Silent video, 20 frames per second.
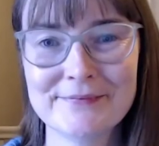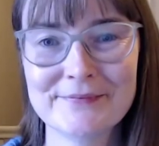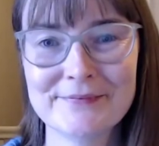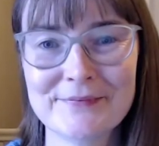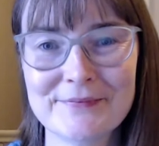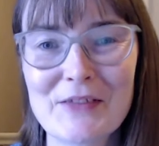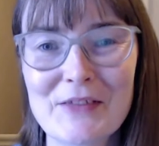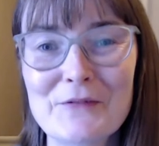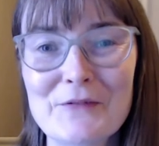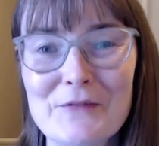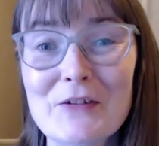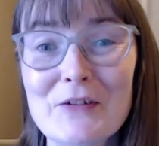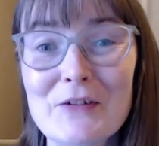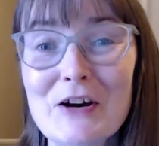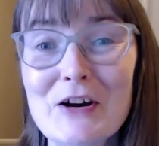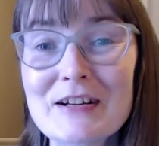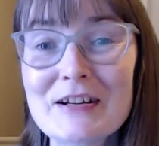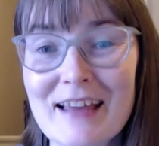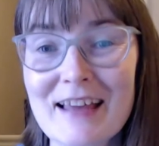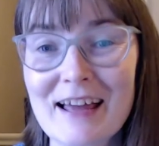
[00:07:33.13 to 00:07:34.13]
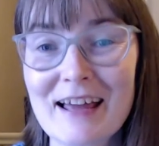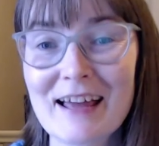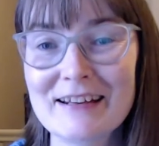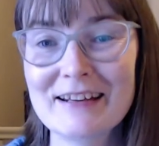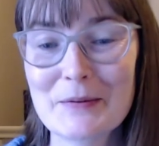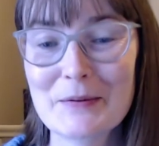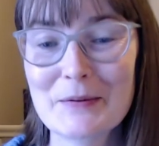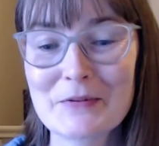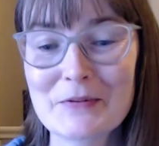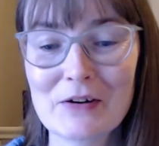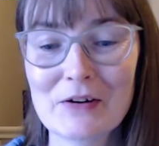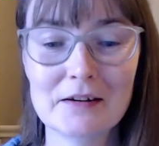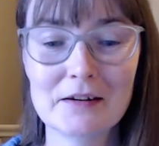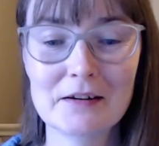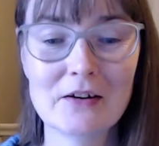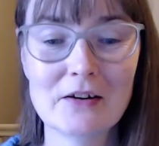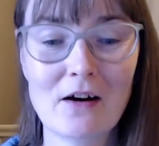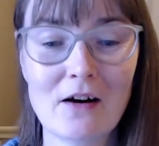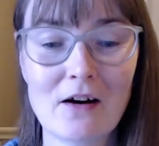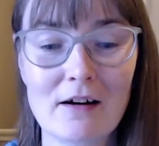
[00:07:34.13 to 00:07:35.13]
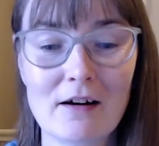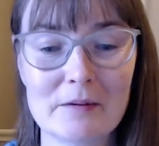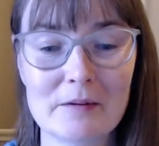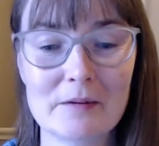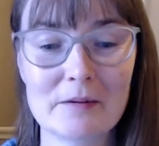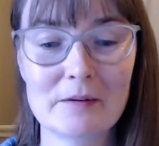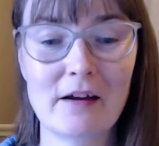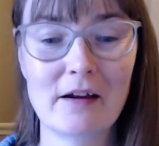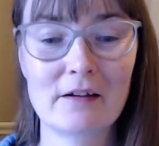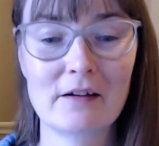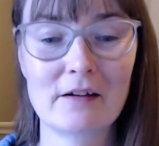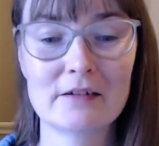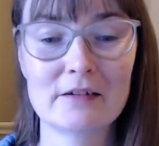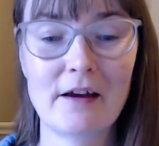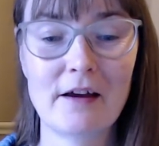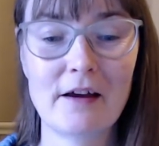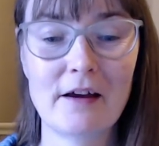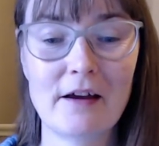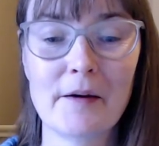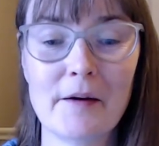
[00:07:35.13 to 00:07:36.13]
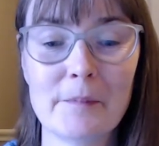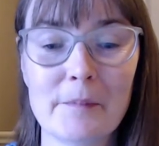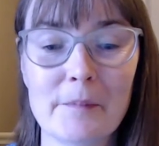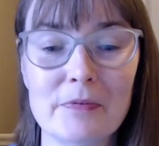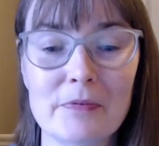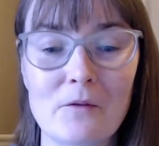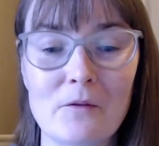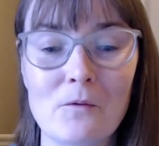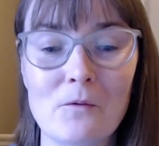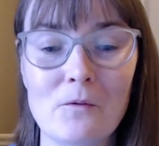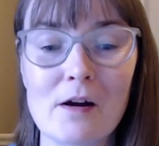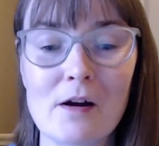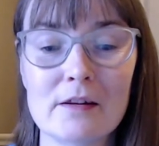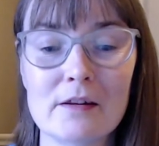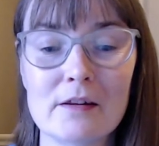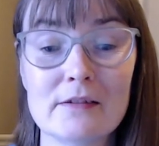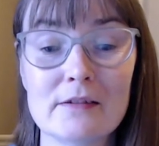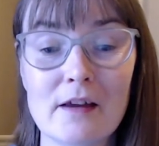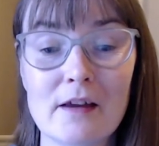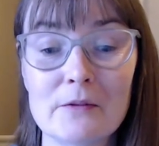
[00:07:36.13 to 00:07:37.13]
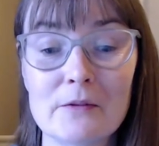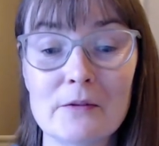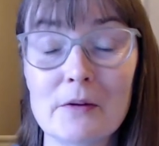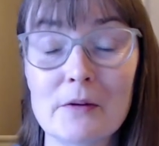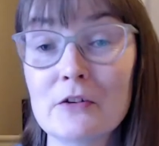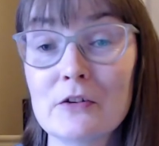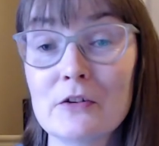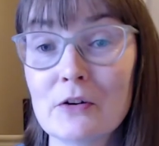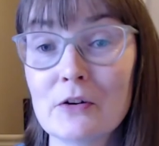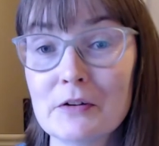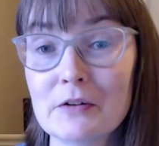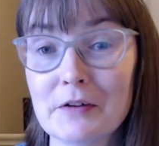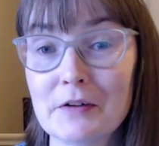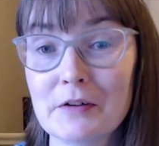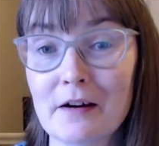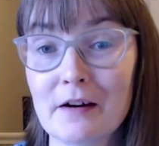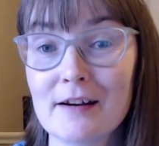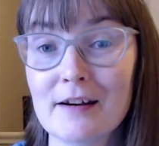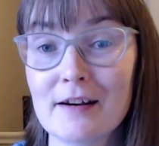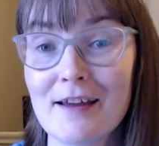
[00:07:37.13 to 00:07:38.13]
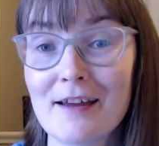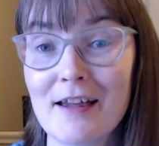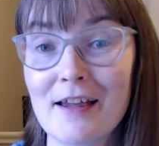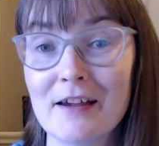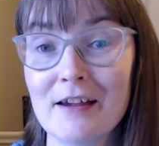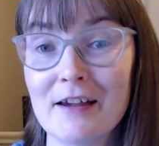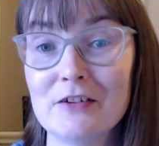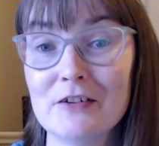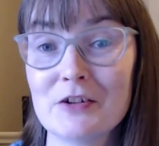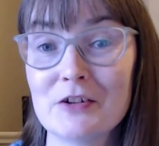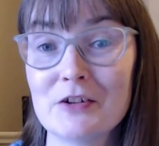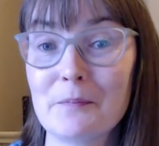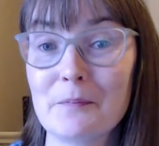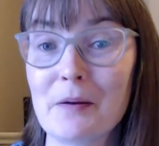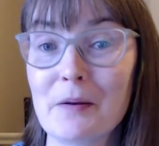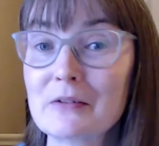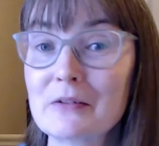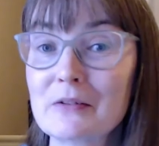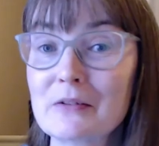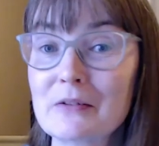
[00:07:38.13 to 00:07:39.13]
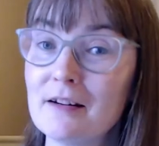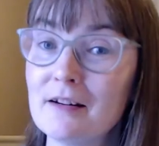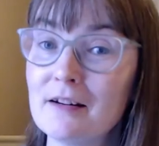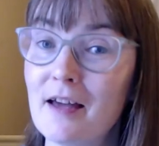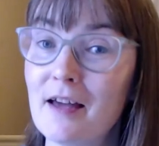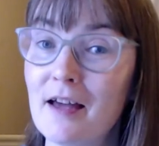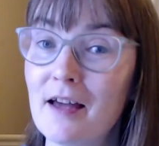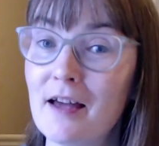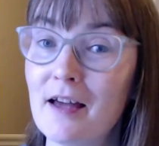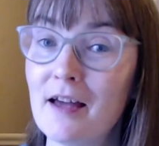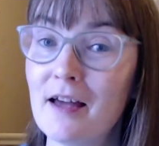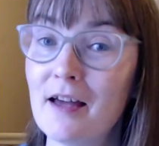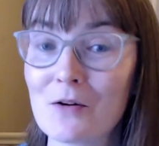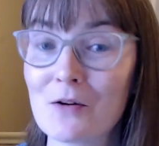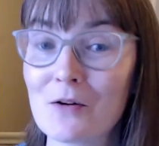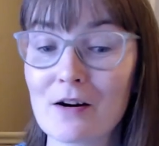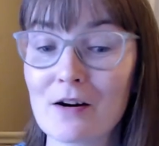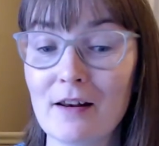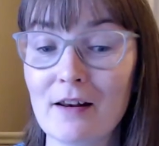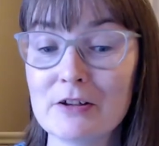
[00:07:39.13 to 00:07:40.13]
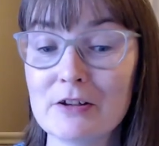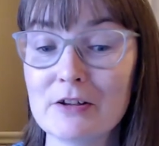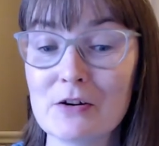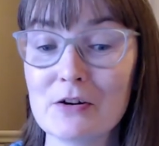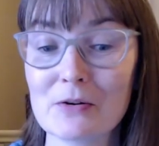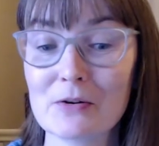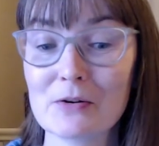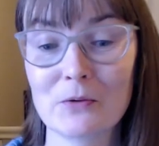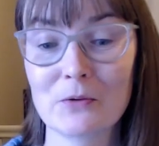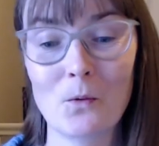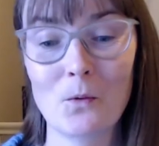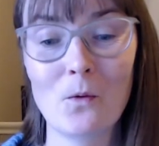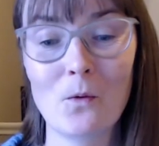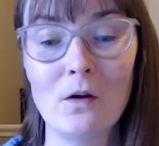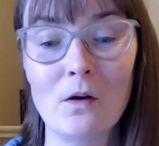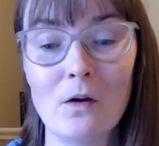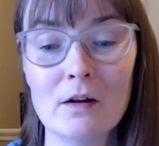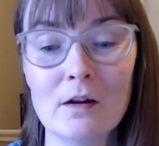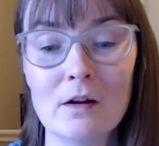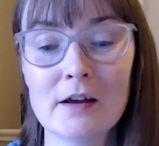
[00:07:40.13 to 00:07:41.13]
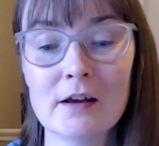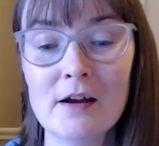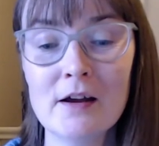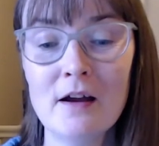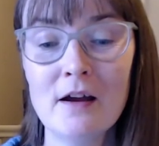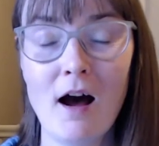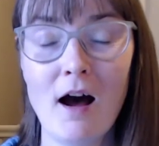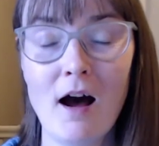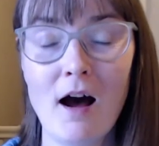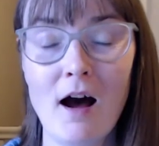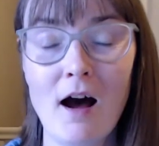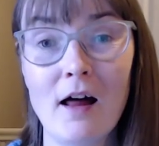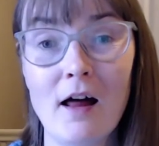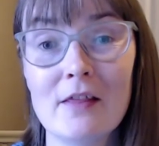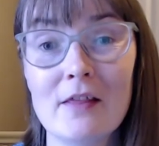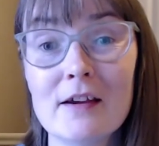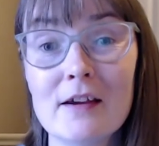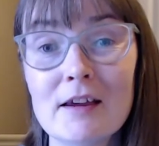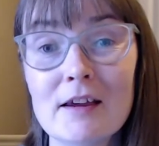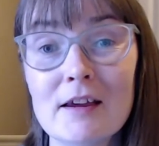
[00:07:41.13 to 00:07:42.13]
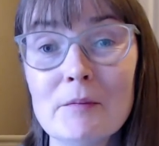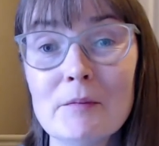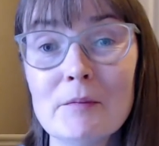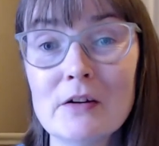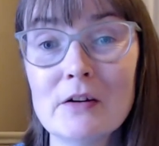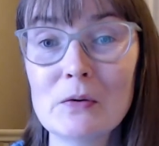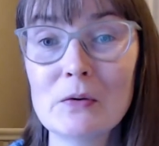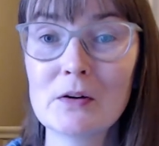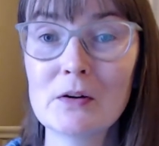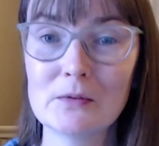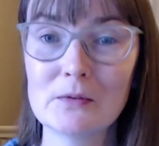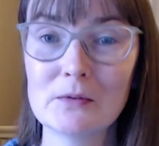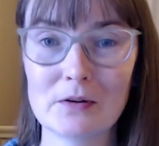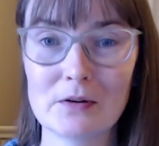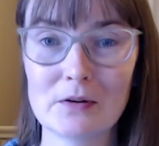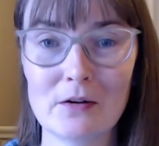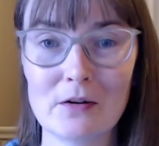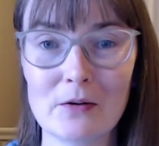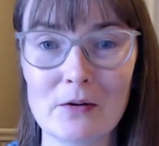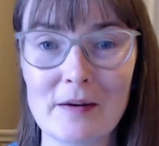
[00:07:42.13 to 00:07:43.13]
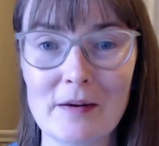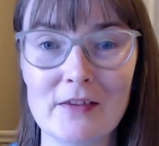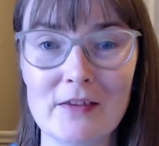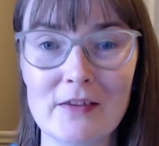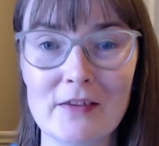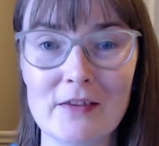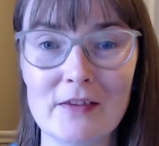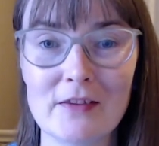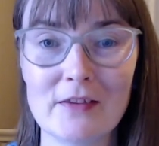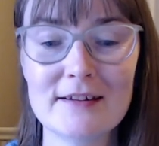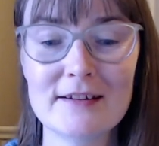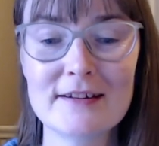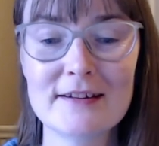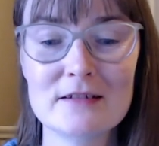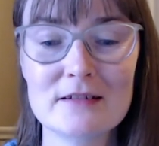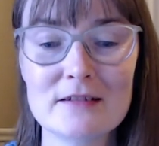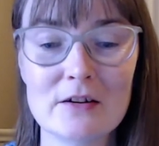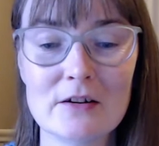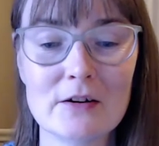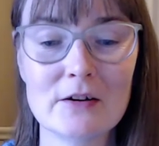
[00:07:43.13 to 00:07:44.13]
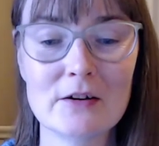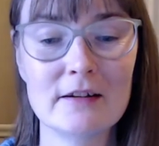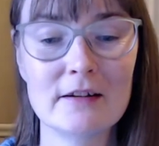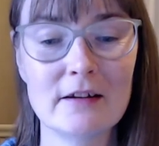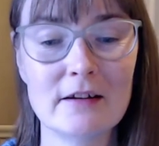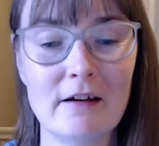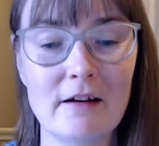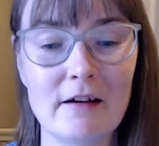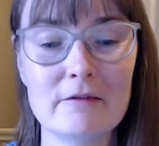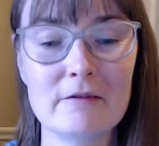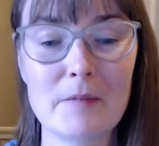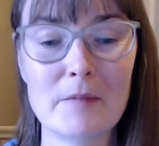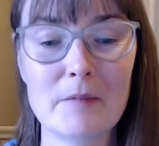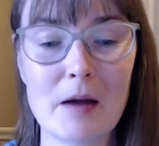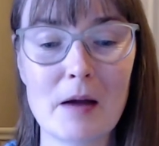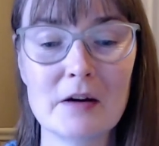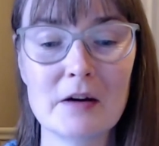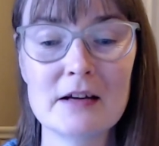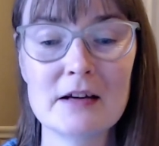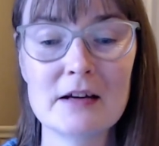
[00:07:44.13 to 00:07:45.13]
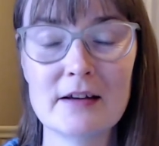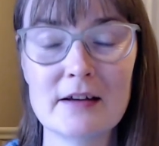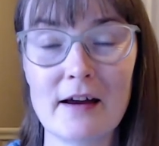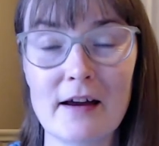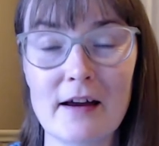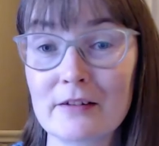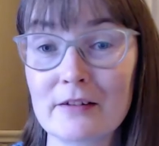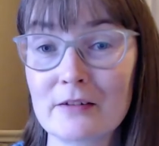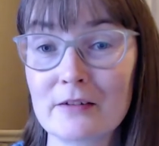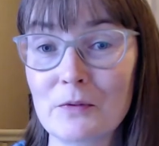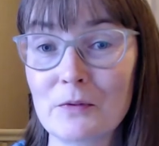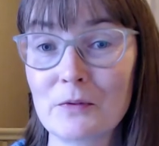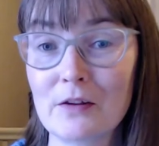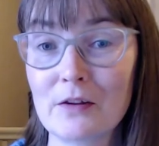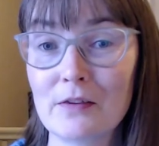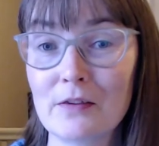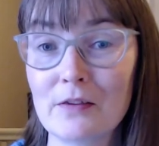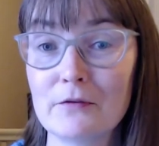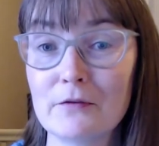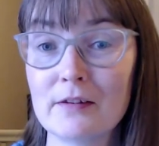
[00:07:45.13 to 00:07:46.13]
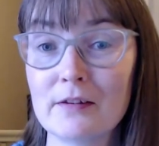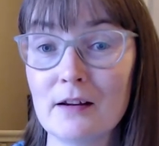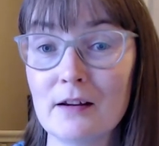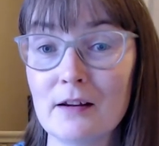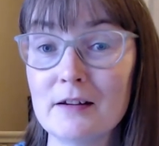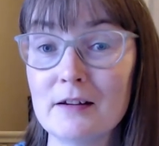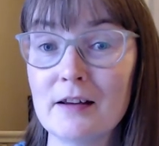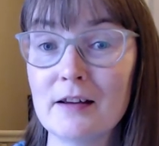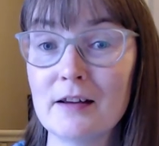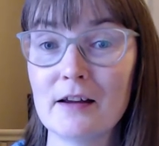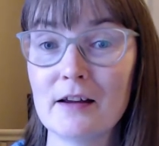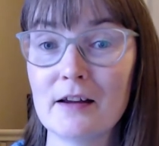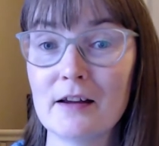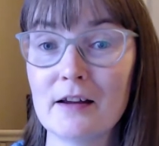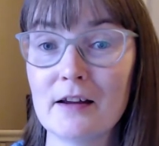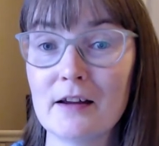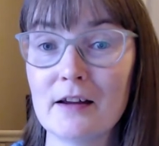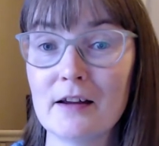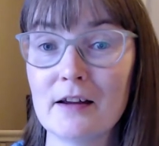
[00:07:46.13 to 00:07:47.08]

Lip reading: The first study I'm going to talk about was done with children aged about 10 or 11 years old. They came into a room and they did a series of memory tests with a facilitator.